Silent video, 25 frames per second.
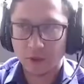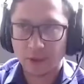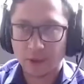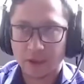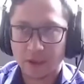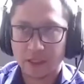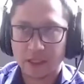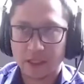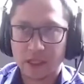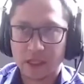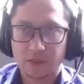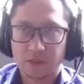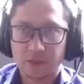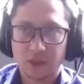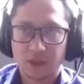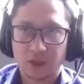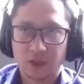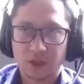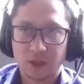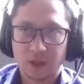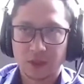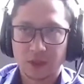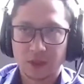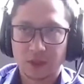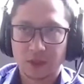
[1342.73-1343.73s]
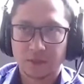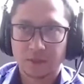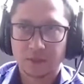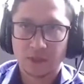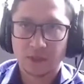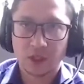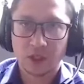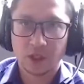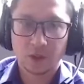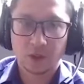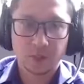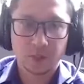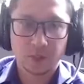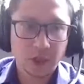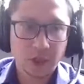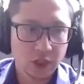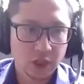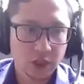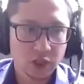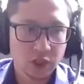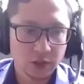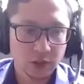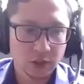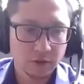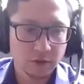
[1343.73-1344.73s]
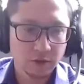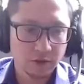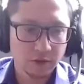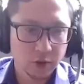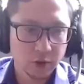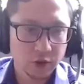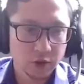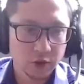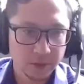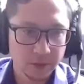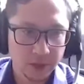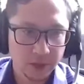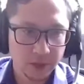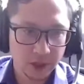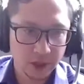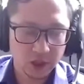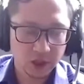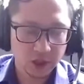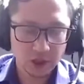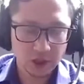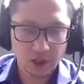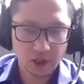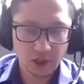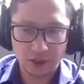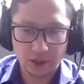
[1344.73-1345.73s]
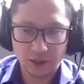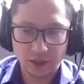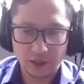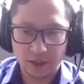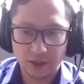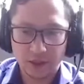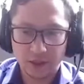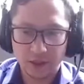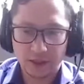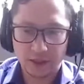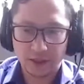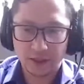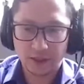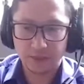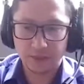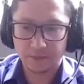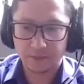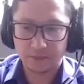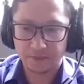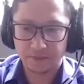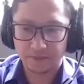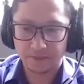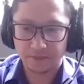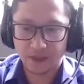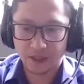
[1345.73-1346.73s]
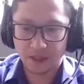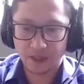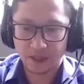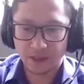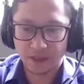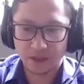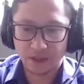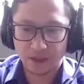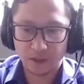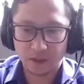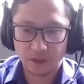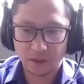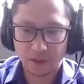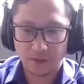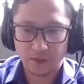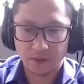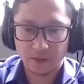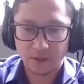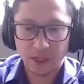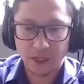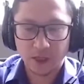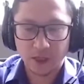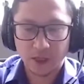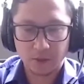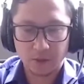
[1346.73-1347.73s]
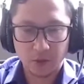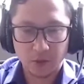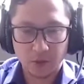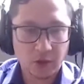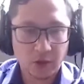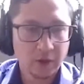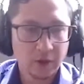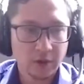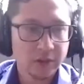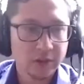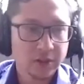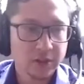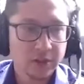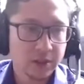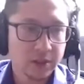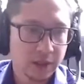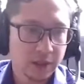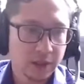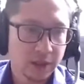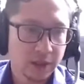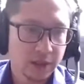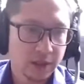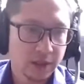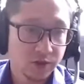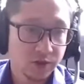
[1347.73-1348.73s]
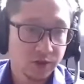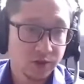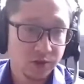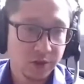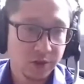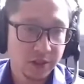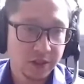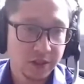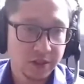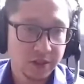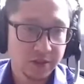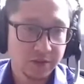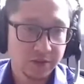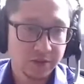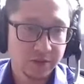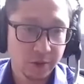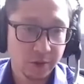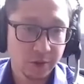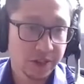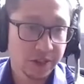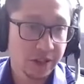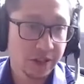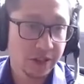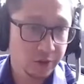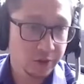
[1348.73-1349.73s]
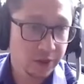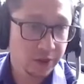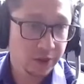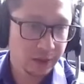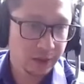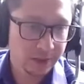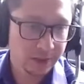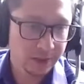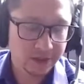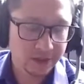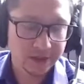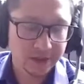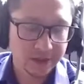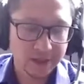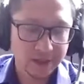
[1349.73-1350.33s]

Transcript: when it comes to production or virtual production gear, I think the most obvious industry is, of course, entertainment.